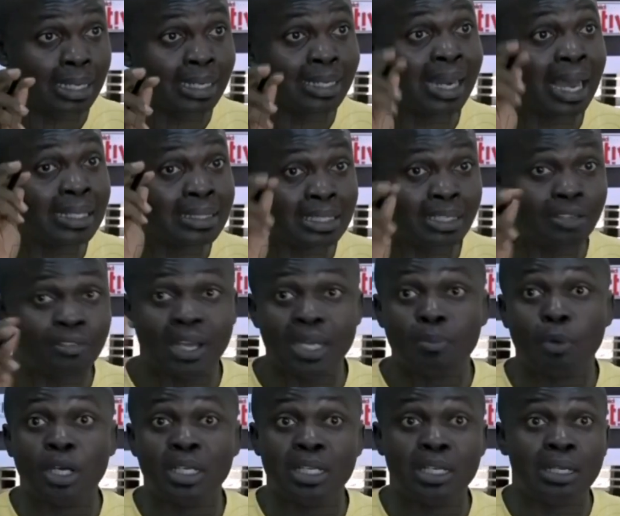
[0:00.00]
that if
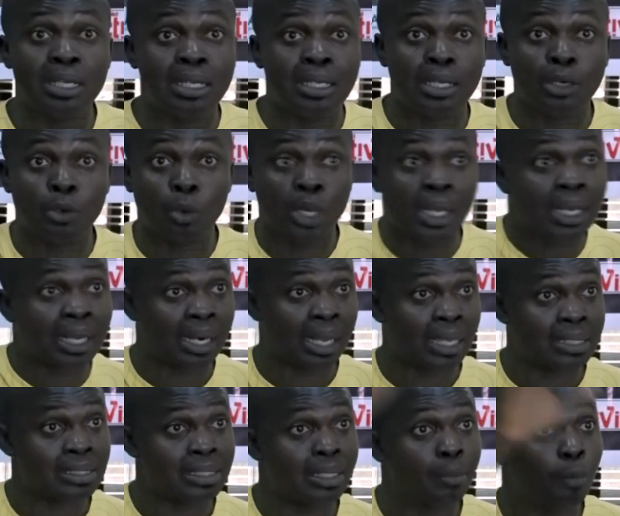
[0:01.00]
anybody in the ruling
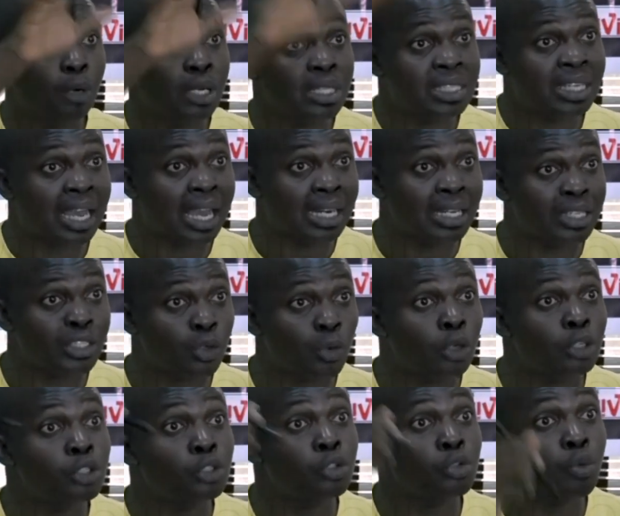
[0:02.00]
class, in the political elite,
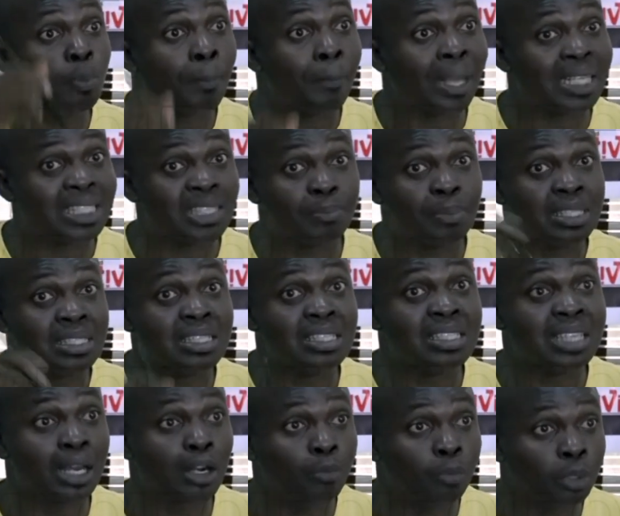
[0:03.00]
wants to participate in this
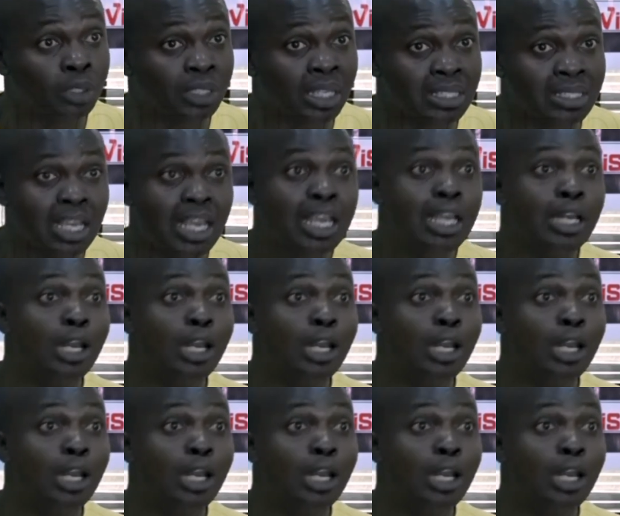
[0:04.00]
kind of protest,